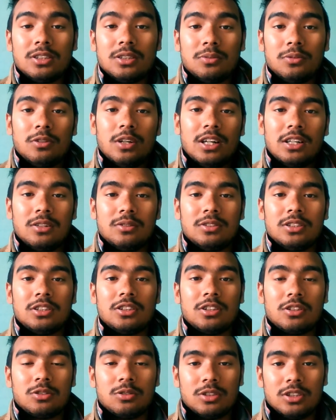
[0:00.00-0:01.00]
If you are using
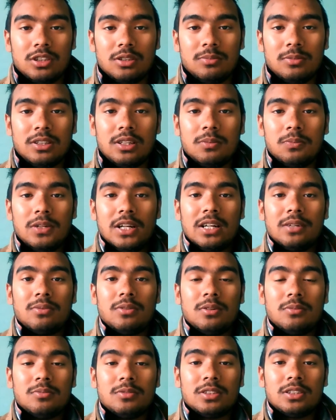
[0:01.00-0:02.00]
the social media
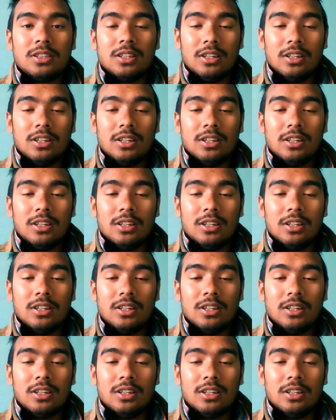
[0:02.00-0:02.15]
platforms,